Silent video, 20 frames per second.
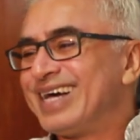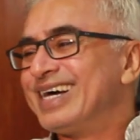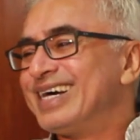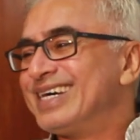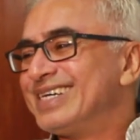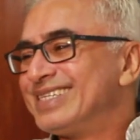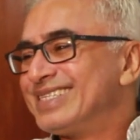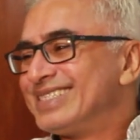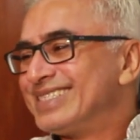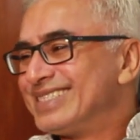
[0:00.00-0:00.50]
I
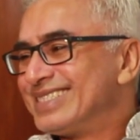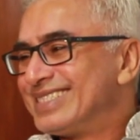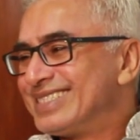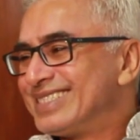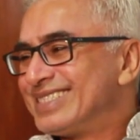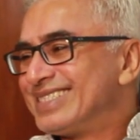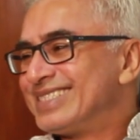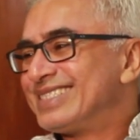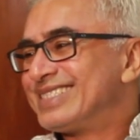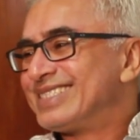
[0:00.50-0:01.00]
was
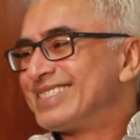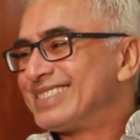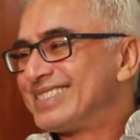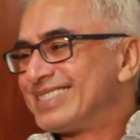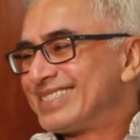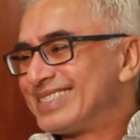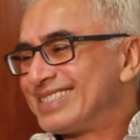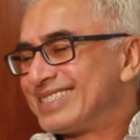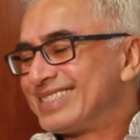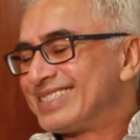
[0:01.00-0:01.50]
really so
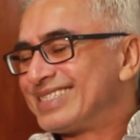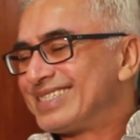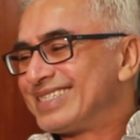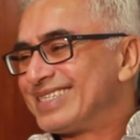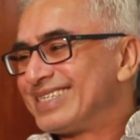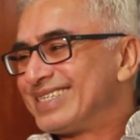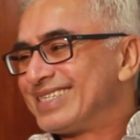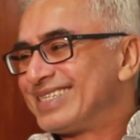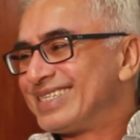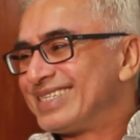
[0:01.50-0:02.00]

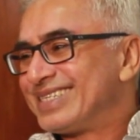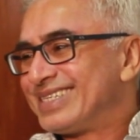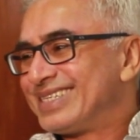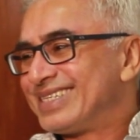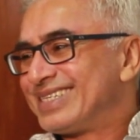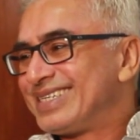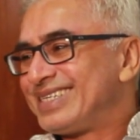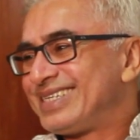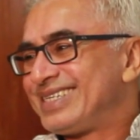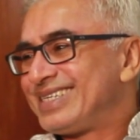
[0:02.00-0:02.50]
means I think
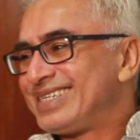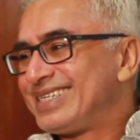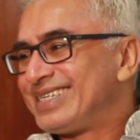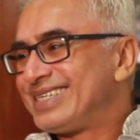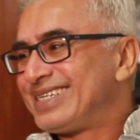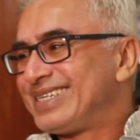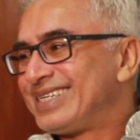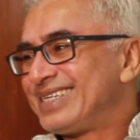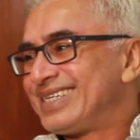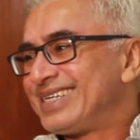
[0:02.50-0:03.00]
this is the
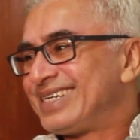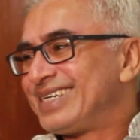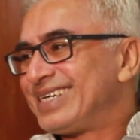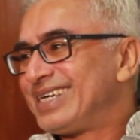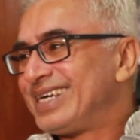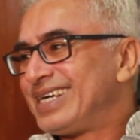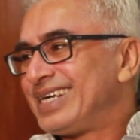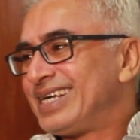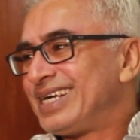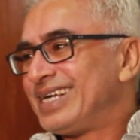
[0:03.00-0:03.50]
first uh,
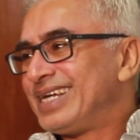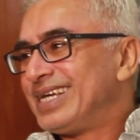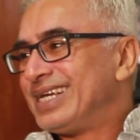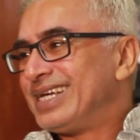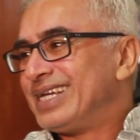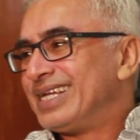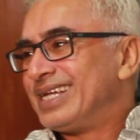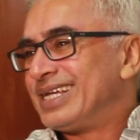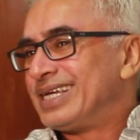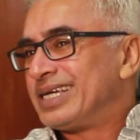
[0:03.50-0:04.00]
book
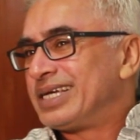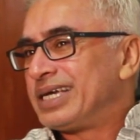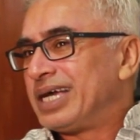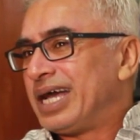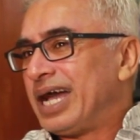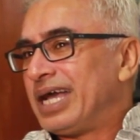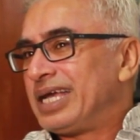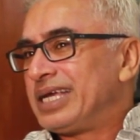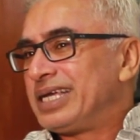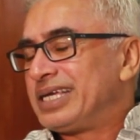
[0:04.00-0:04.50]
on George
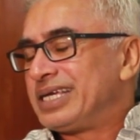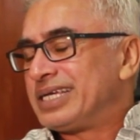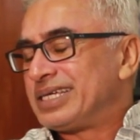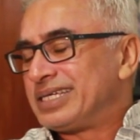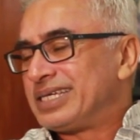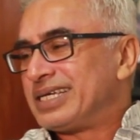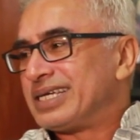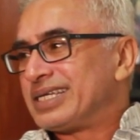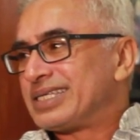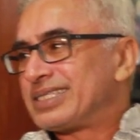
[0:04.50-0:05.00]
because there
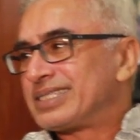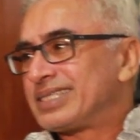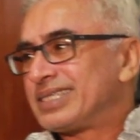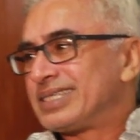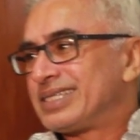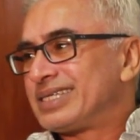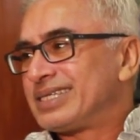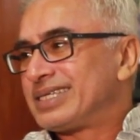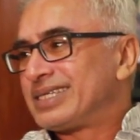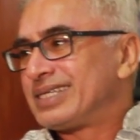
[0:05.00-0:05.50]
is yes. no
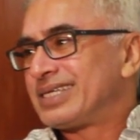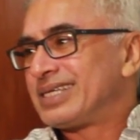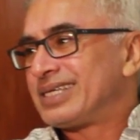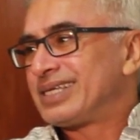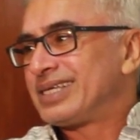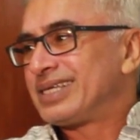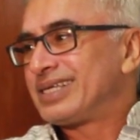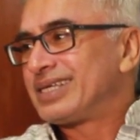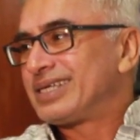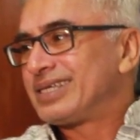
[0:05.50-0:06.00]
even book on